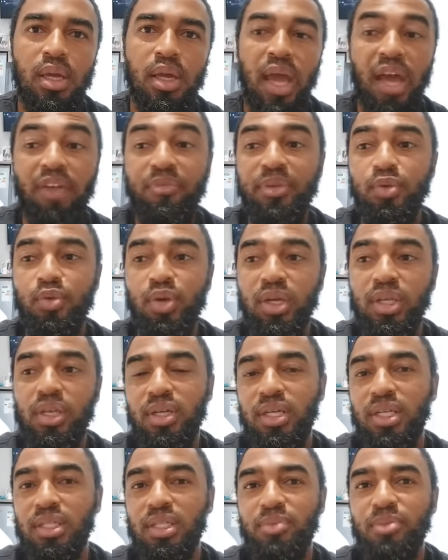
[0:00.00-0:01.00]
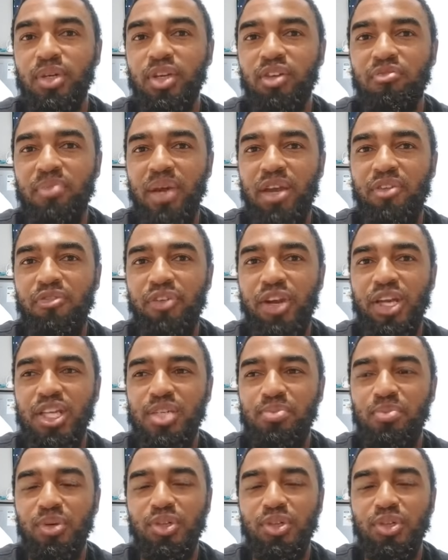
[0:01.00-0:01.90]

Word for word: Have been working on a little bit of my French.